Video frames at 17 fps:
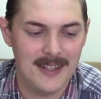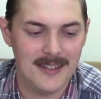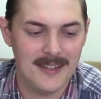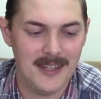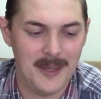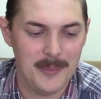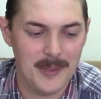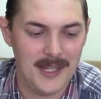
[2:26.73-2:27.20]

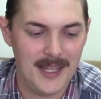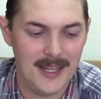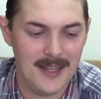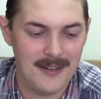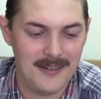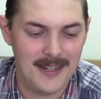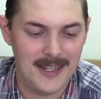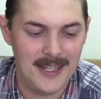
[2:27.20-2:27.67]

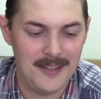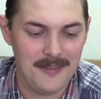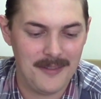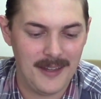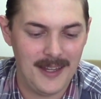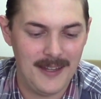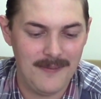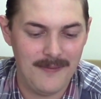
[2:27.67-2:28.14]
Debonair is
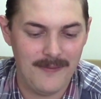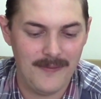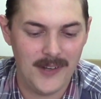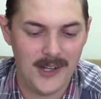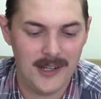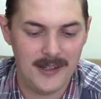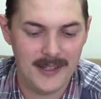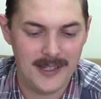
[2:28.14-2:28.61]
a
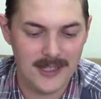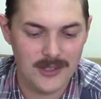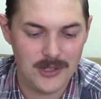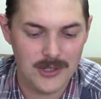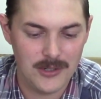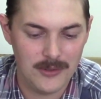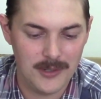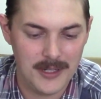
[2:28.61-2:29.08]
fine
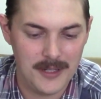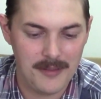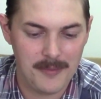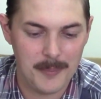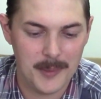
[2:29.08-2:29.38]
choice,